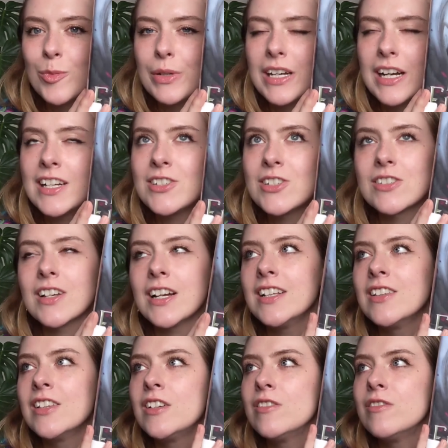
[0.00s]
But I
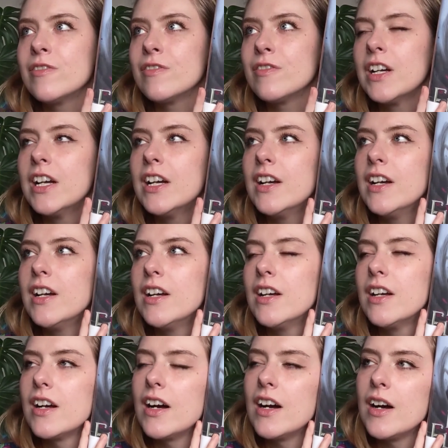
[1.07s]
love
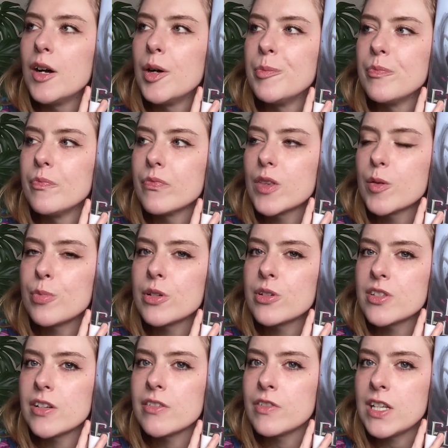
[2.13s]
the
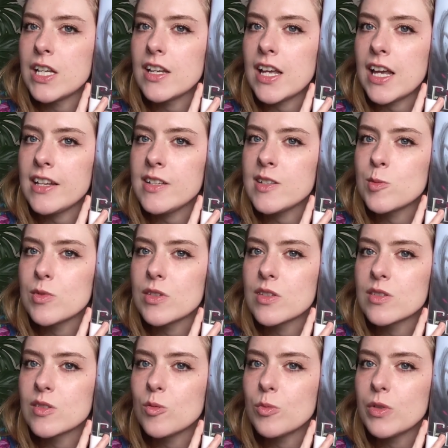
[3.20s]
Persephone and Hades myth
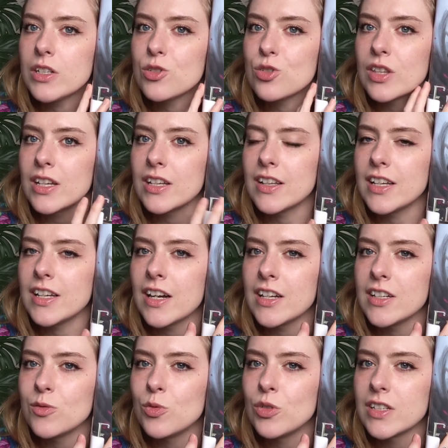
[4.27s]
so much that like
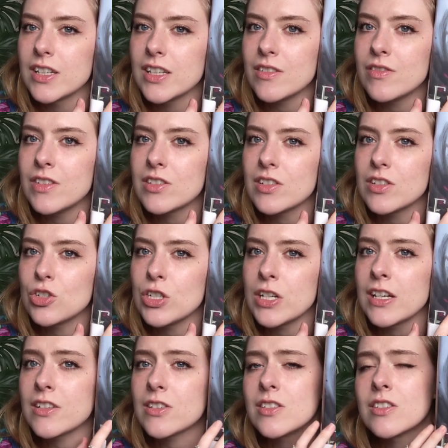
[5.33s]
I want to give this a
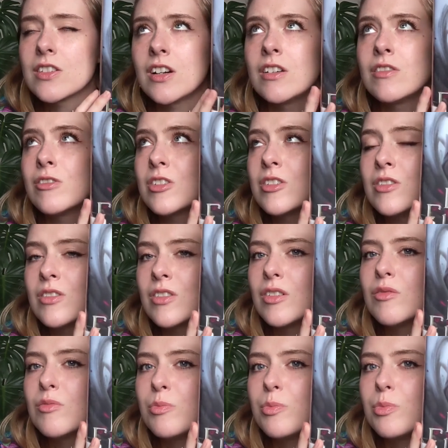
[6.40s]
chance. This cover is
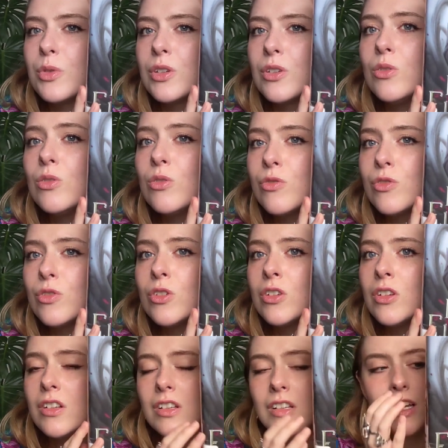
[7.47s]
so
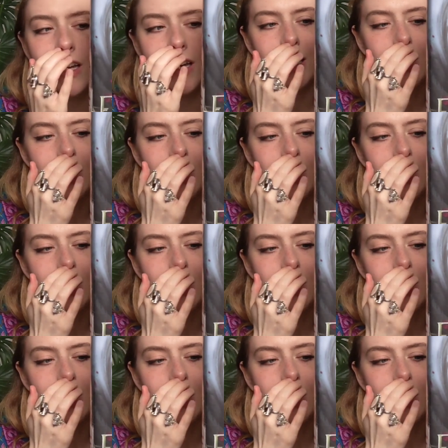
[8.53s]
beautiful.